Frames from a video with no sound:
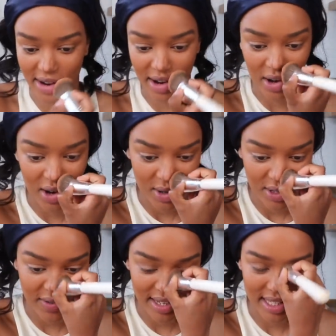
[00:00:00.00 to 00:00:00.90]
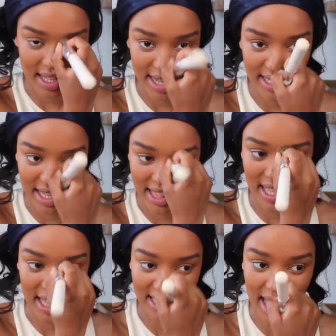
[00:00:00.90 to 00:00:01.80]
are loads of exciting
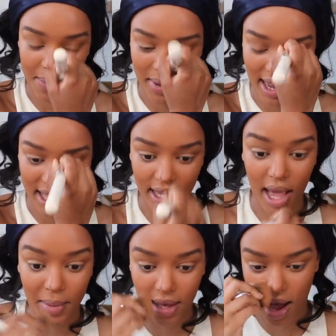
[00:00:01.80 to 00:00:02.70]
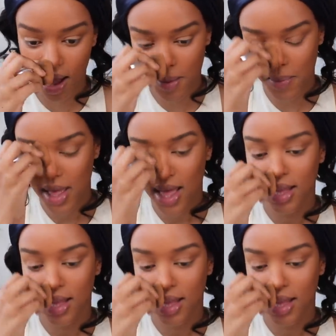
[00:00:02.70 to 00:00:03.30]
things happening and coming up